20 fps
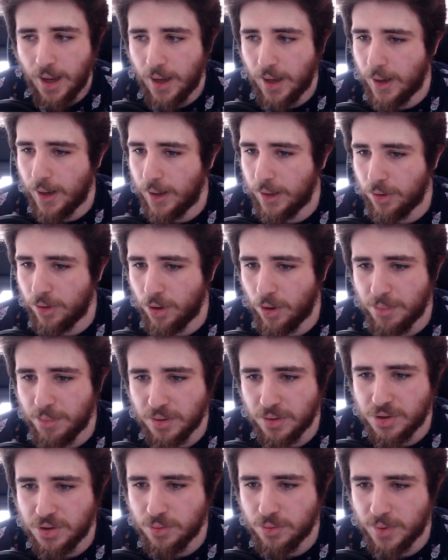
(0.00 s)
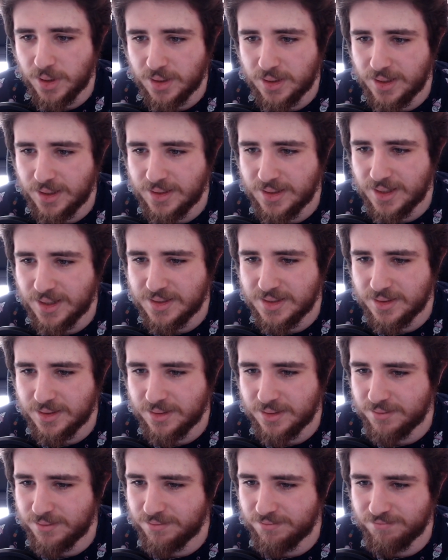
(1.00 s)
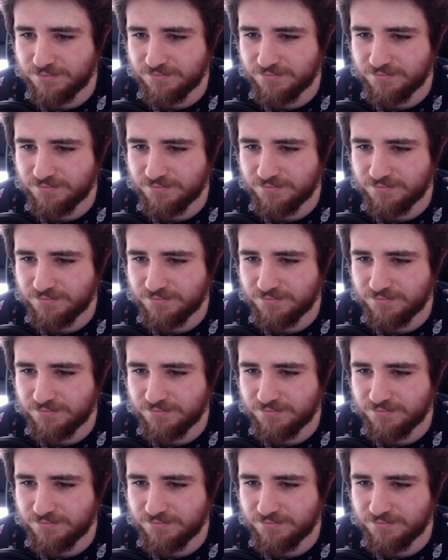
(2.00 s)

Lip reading: I don't know about you, but that doesn't